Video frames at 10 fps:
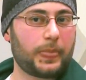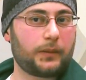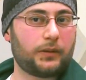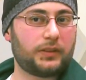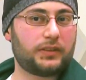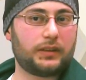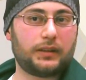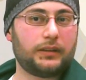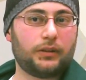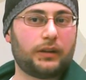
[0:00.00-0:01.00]
Because,
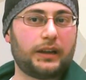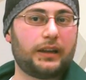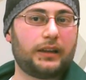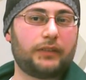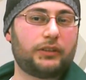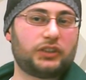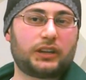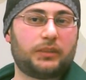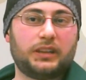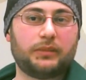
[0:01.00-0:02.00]
you know, I never
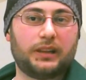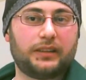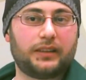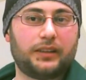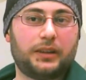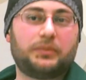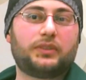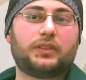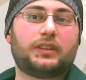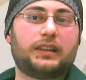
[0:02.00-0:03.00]
checked my email at that time.
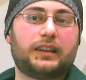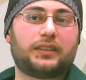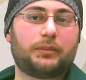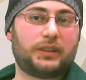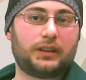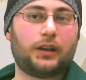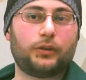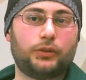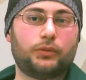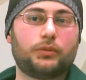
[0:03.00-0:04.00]
So it's not like something now
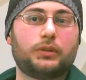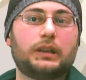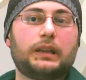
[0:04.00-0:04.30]
you do.